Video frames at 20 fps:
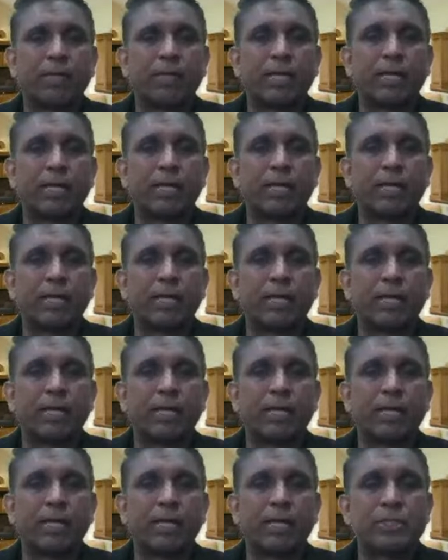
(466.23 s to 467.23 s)
Okay,
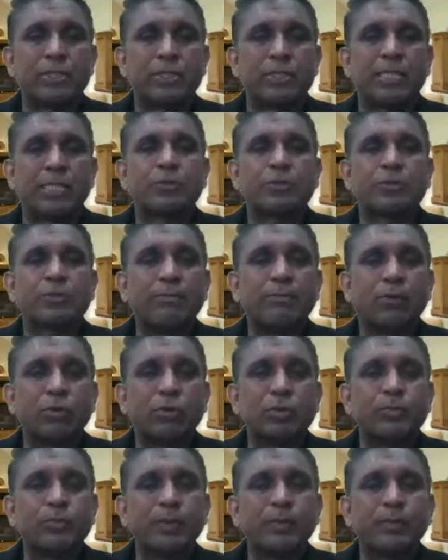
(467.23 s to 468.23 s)
so that's why
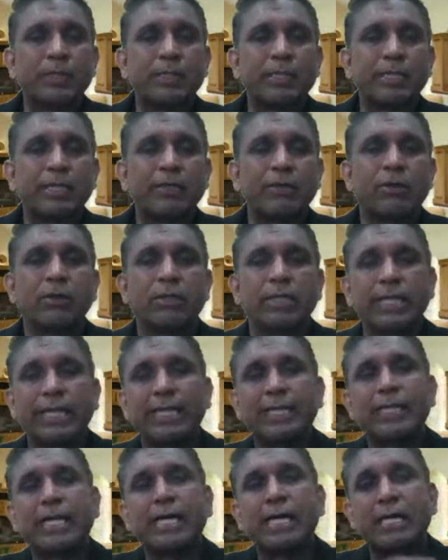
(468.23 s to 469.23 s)
most people think,
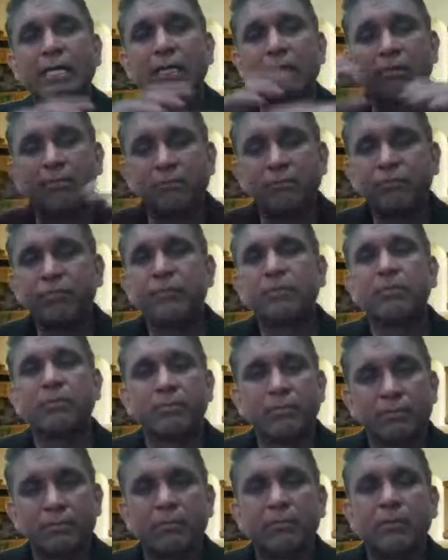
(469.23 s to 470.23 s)
oh, the entire
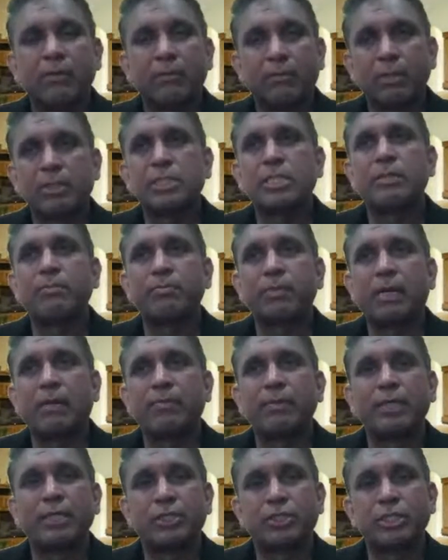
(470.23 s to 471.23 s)
Muslim
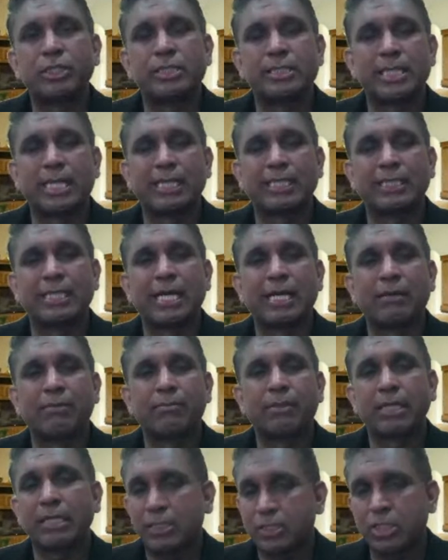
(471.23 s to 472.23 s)
population is like that,
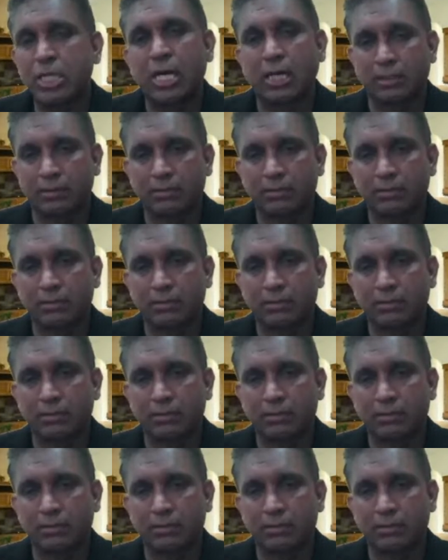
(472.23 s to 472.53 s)
but it's not.